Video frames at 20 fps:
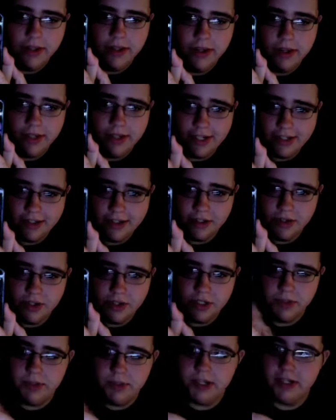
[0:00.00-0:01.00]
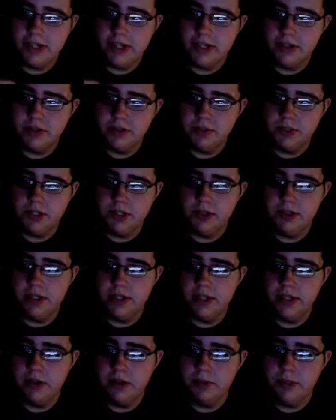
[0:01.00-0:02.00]
That's the Trism icon. So I'm going to go ahead
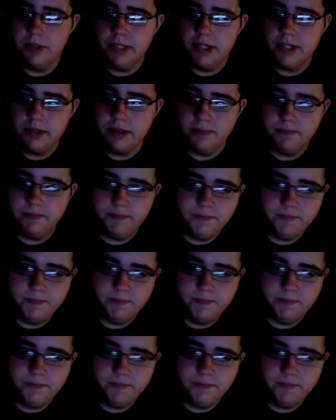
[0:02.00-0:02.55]
and open that up.